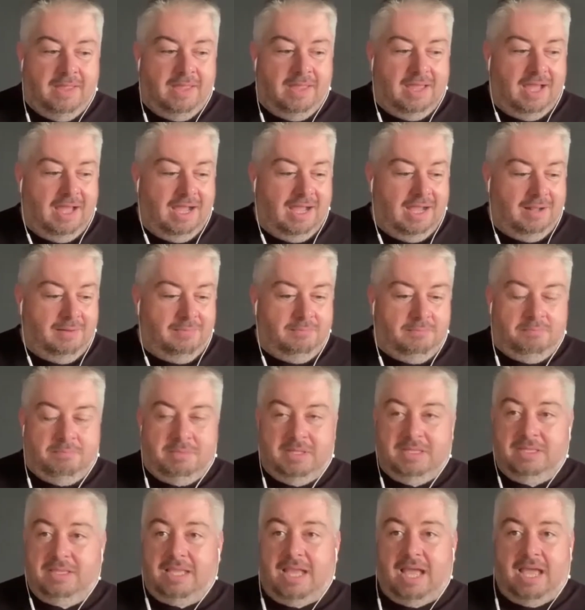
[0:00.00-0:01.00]

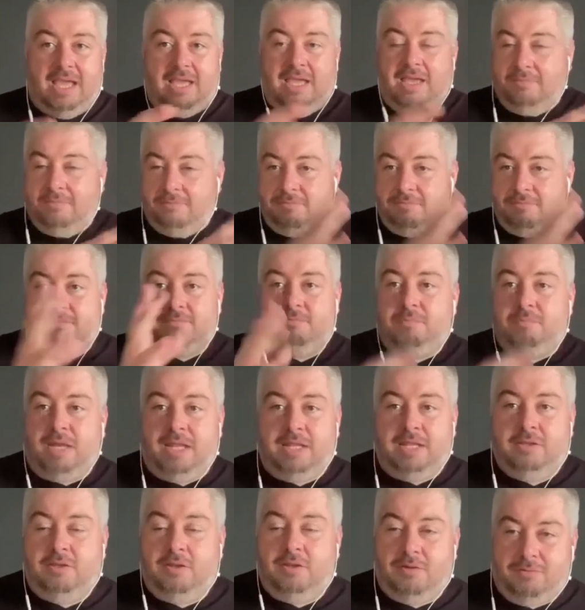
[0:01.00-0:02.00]
But I have
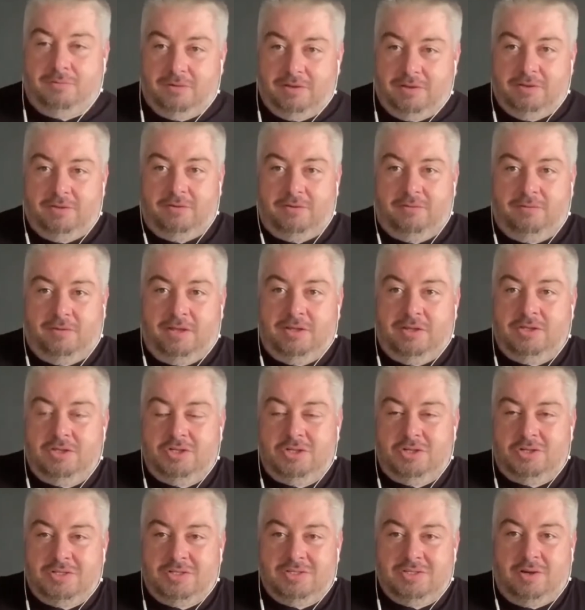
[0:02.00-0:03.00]
plenty of other
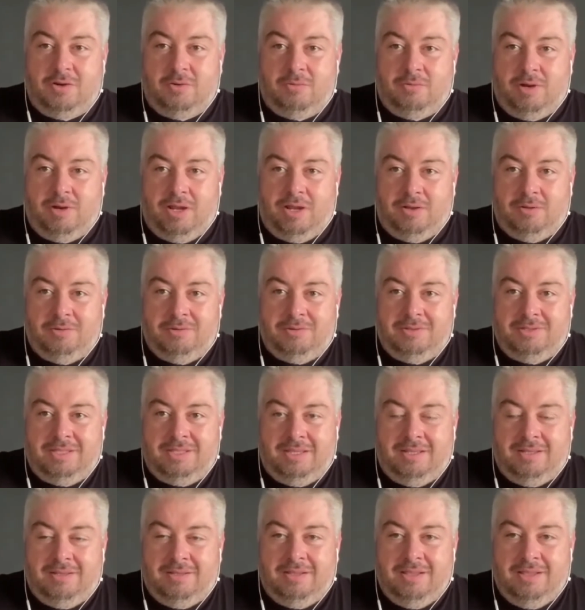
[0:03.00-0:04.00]
ventures around,
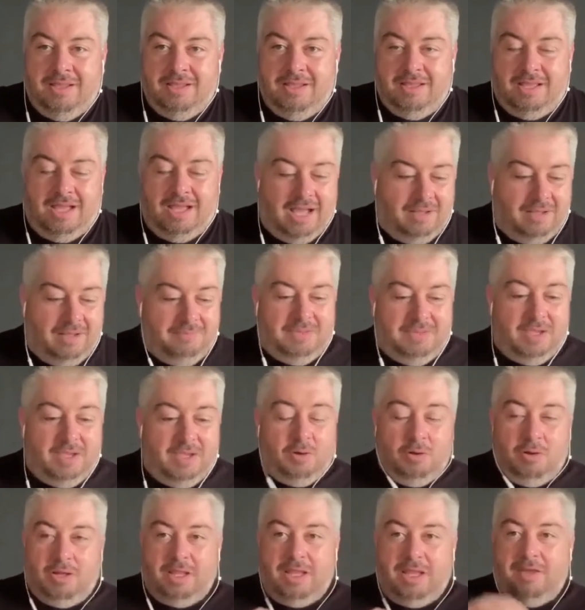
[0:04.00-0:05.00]
and they
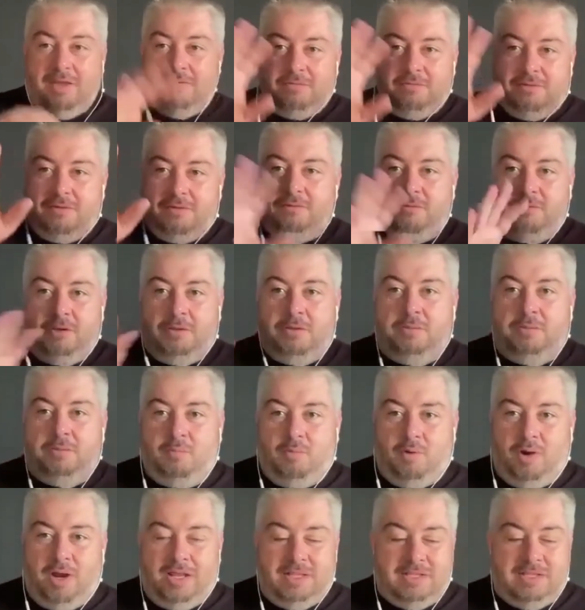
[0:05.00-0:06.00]
all have different
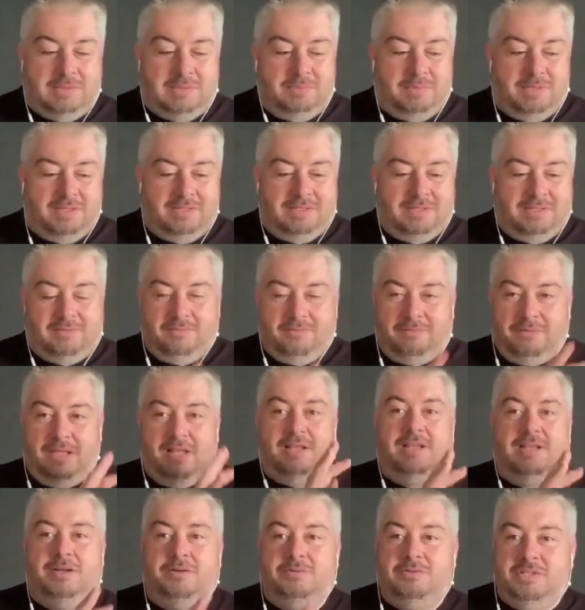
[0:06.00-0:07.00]
brands, but Fail
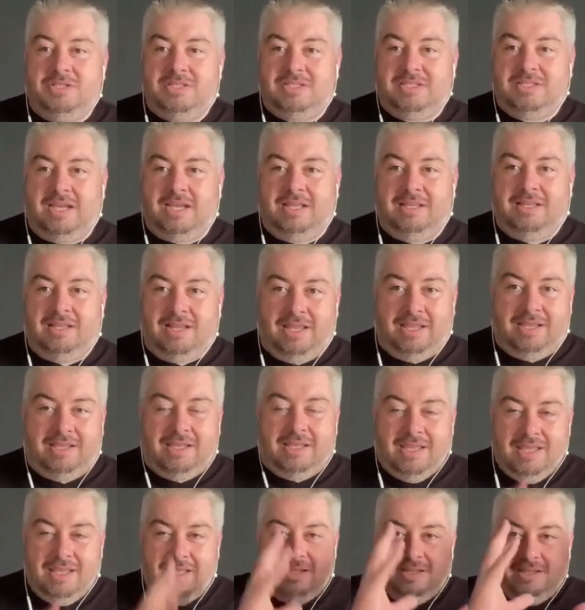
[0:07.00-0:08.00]
Coach is kind of like
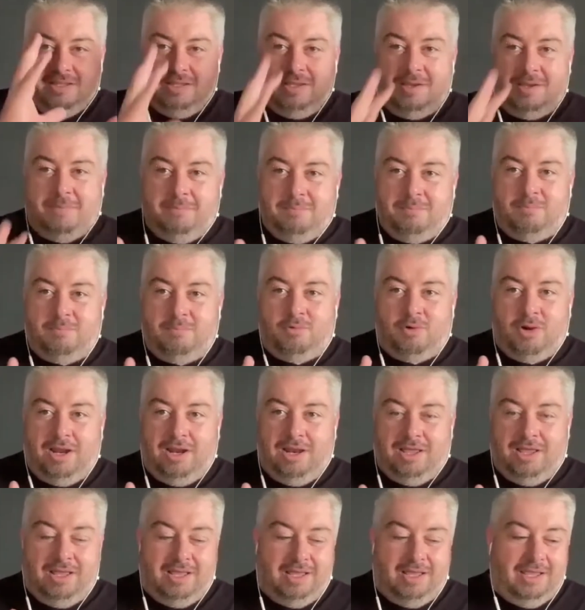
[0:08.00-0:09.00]
the
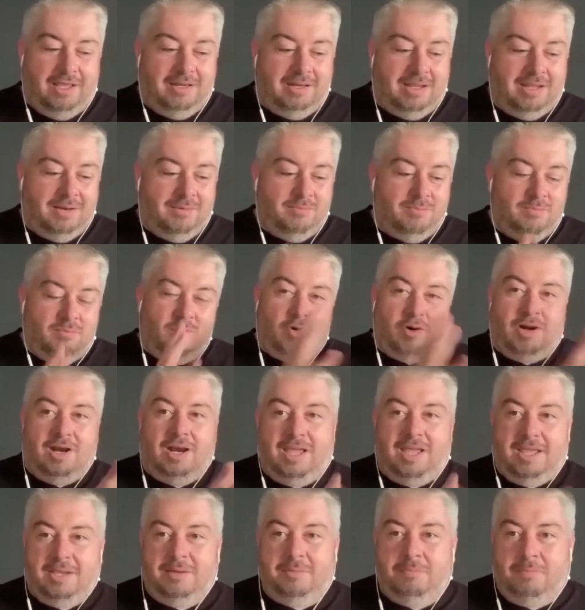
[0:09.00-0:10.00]
umbrella and more
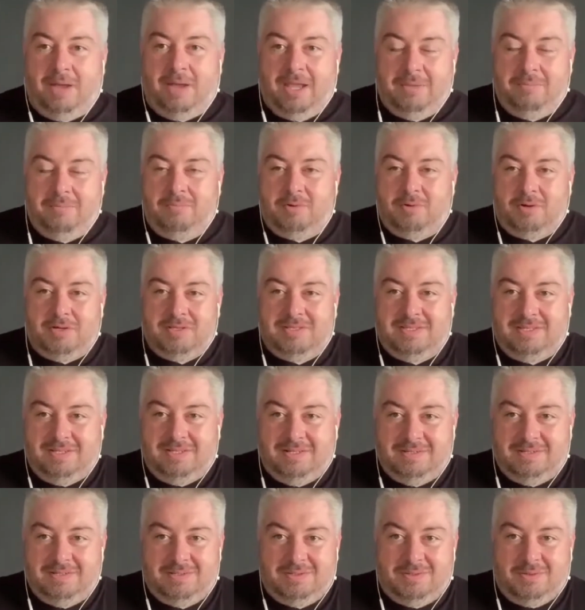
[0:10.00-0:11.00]
like my
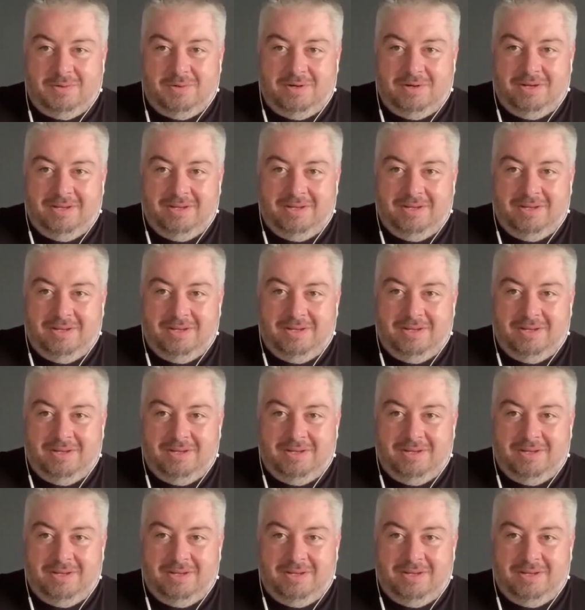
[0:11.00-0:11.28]
personal story.